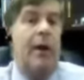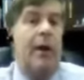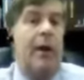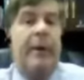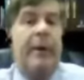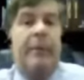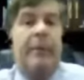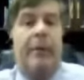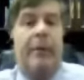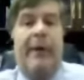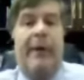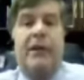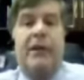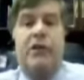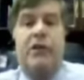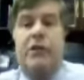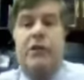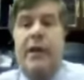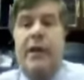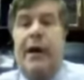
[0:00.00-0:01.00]
people
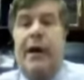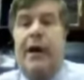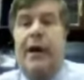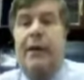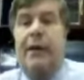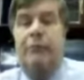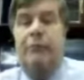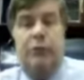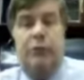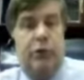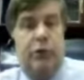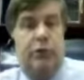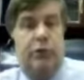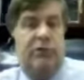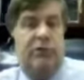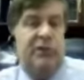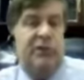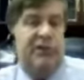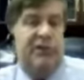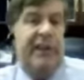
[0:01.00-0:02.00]
mention. Do
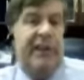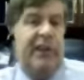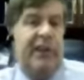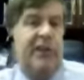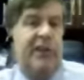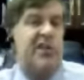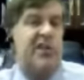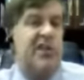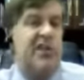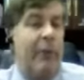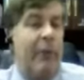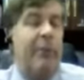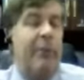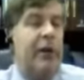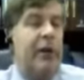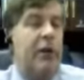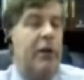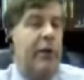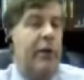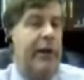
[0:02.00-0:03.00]
you think there's
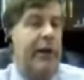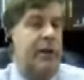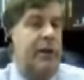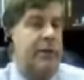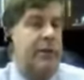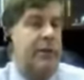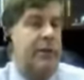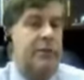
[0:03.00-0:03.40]
something to it?